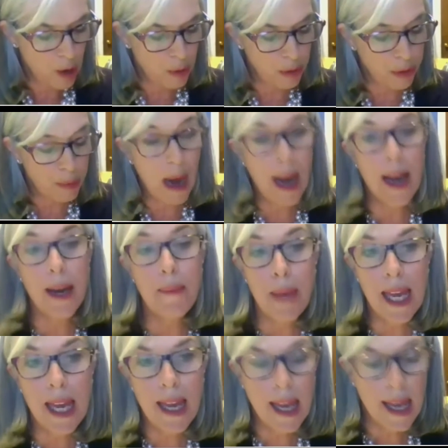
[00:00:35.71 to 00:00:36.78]
who threatened
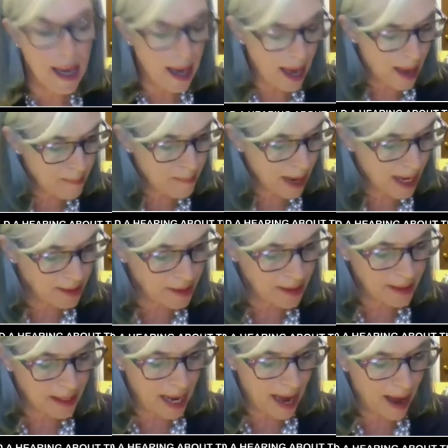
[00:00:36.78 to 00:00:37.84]
me and my
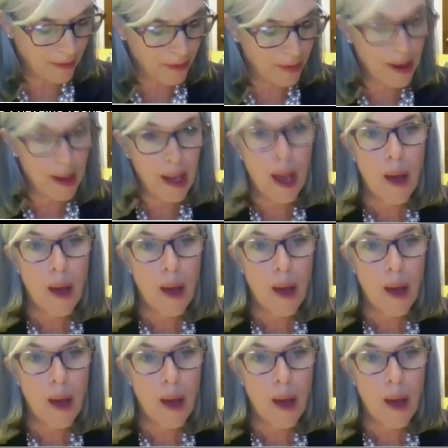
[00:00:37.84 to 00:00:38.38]
staff.